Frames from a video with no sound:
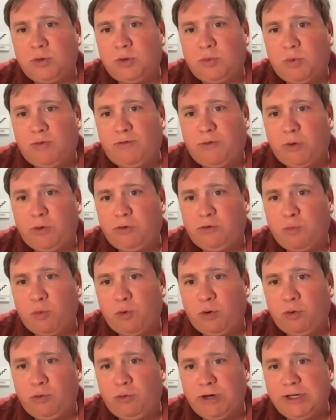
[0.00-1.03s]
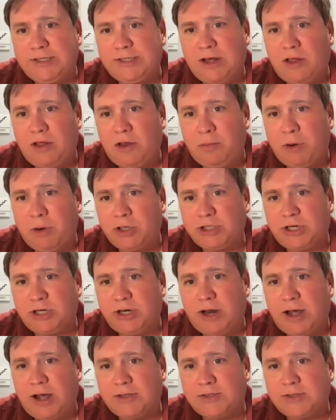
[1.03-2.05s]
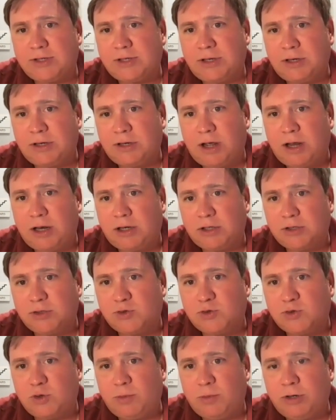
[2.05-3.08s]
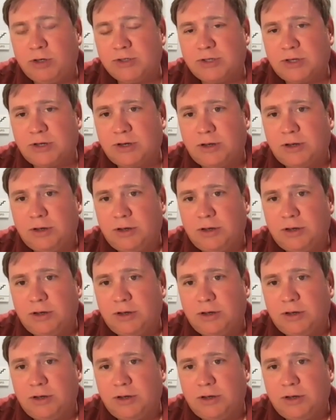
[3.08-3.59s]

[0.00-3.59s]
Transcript: it will focus more on retail and merchandising and consumers, and